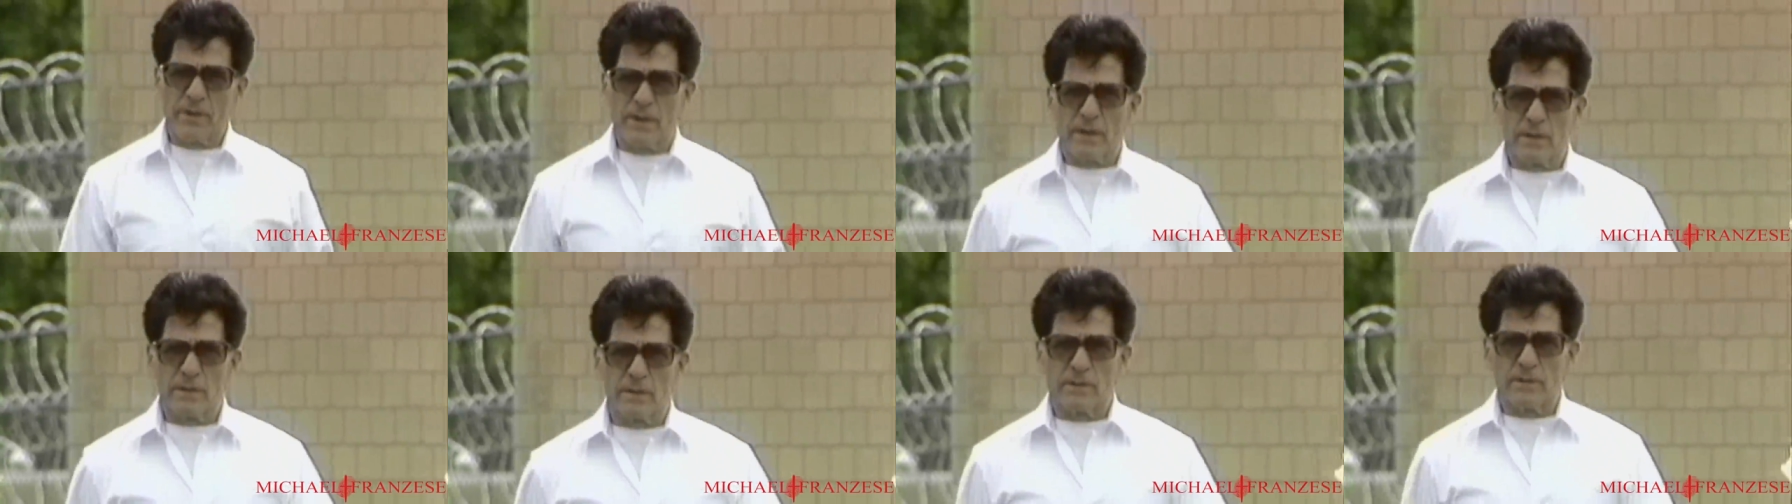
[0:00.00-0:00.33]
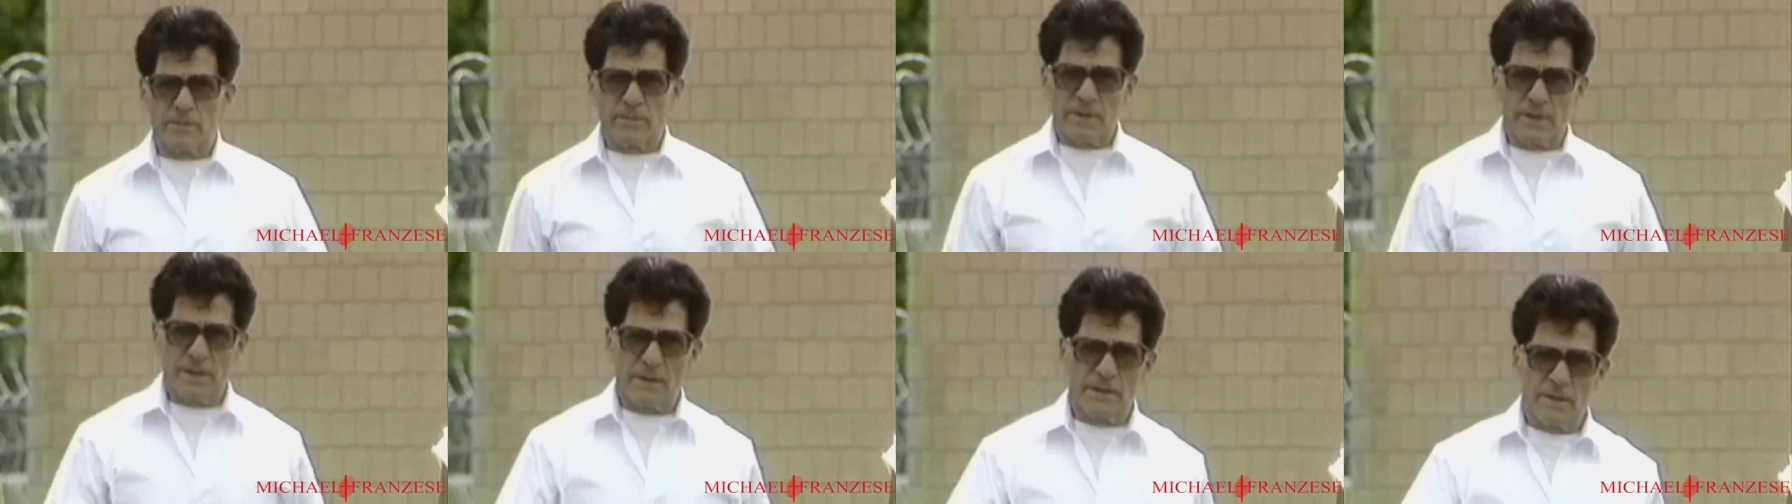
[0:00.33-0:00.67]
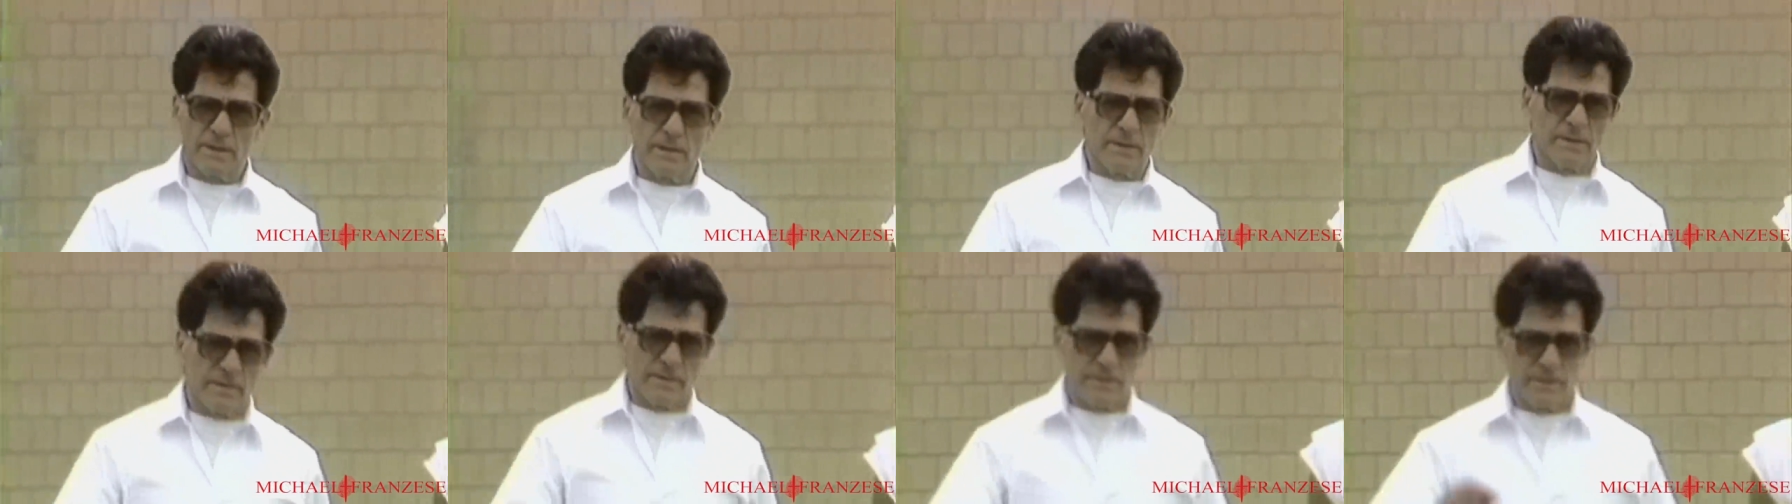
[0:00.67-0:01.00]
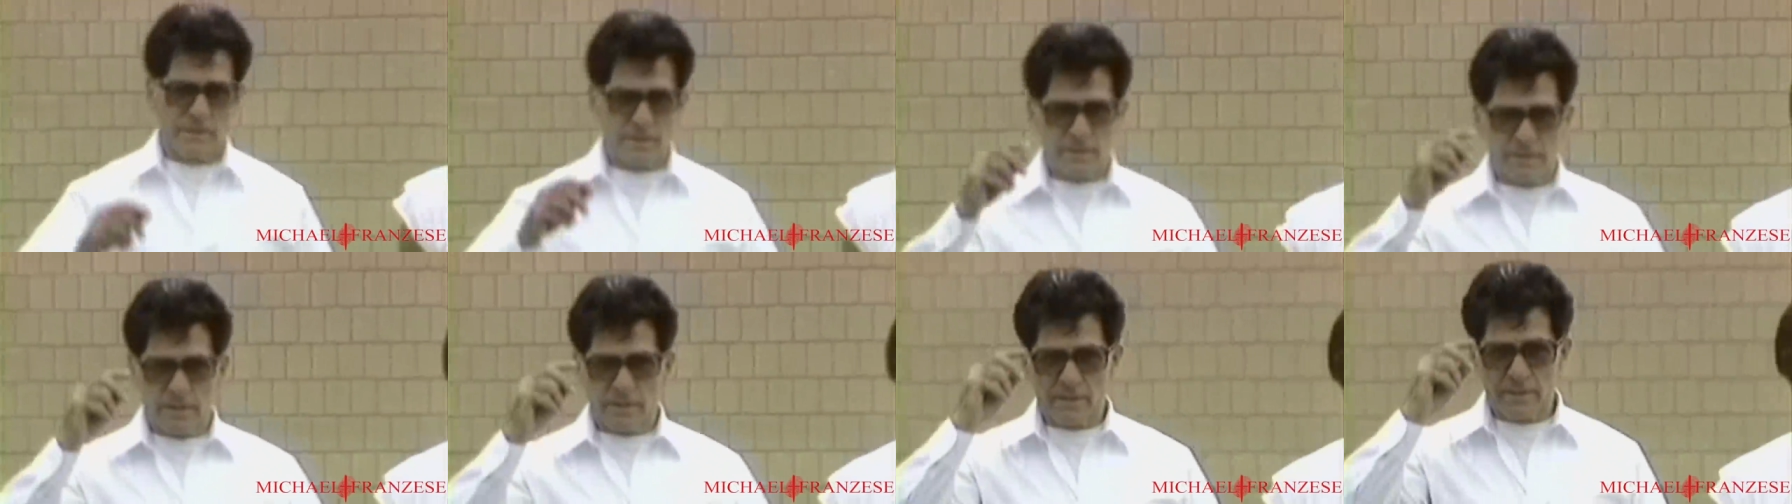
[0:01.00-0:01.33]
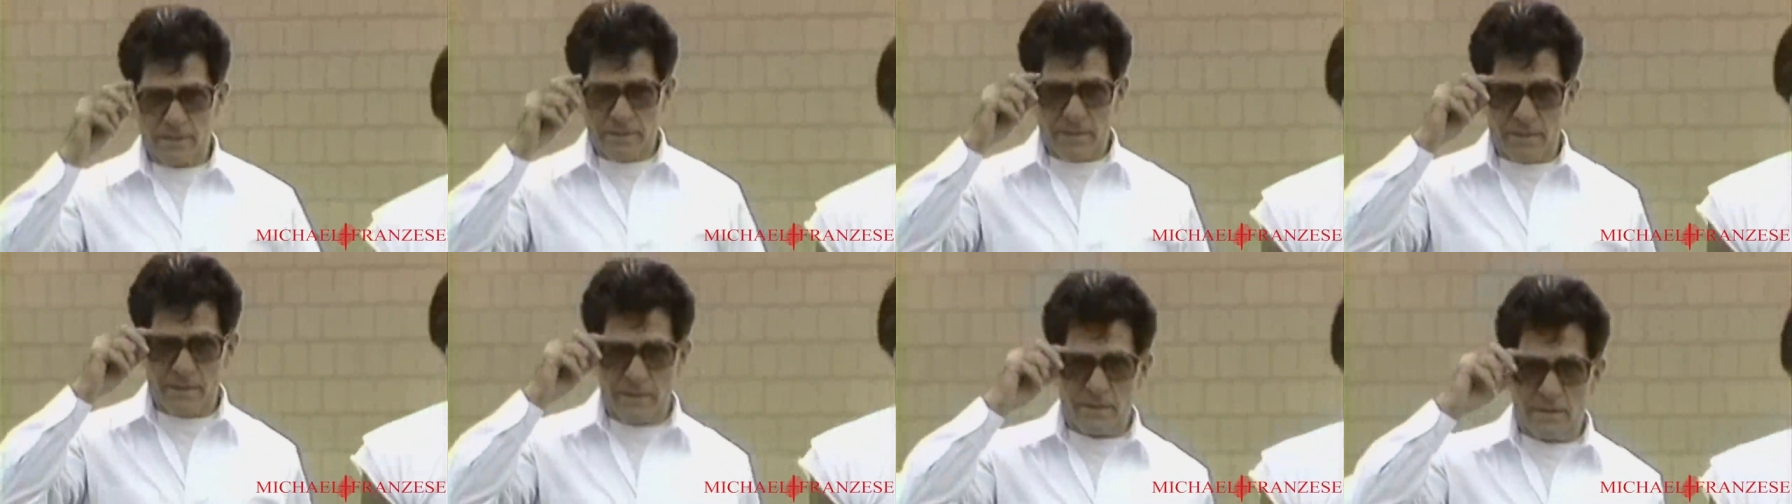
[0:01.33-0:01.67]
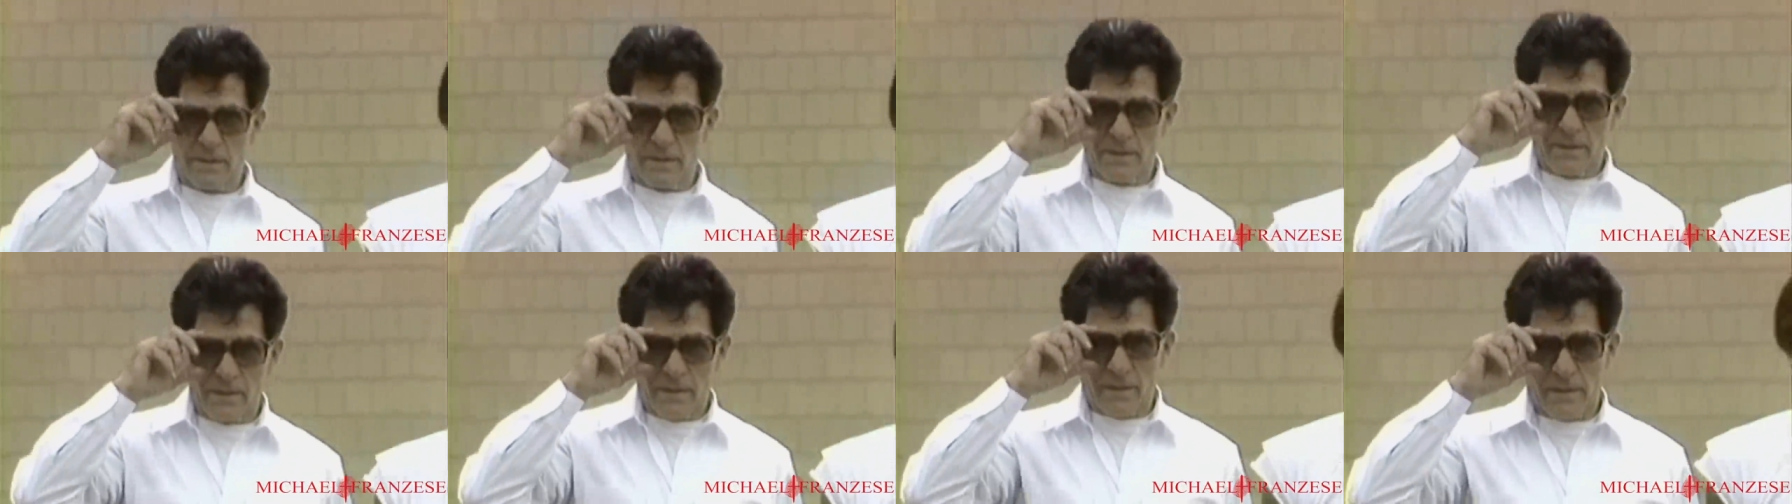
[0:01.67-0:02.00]
Good dad taught me a
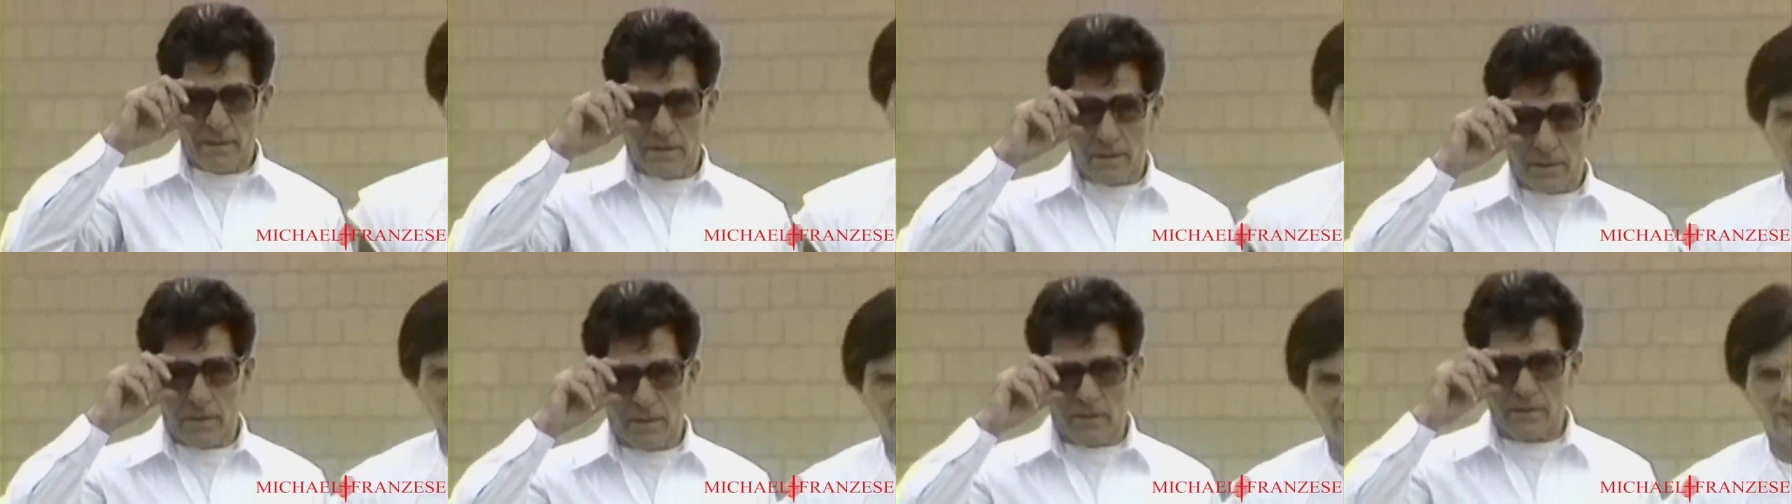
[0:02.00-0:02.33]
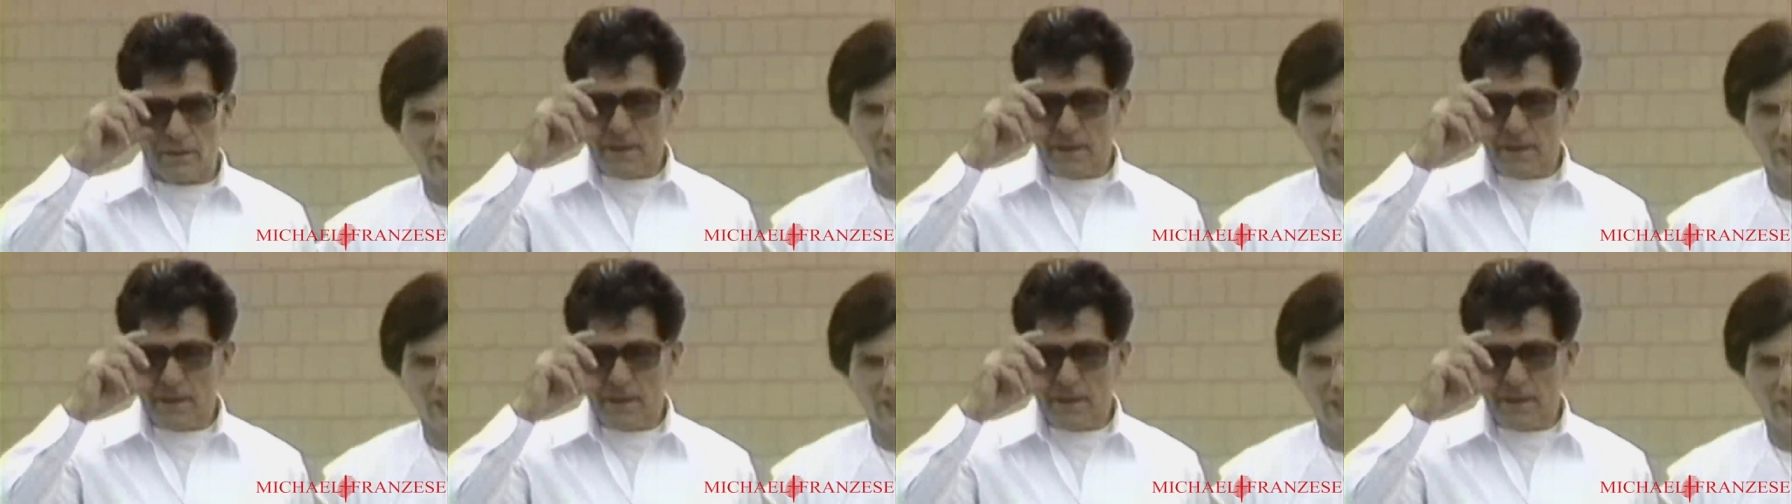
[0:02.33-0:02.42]
lot despite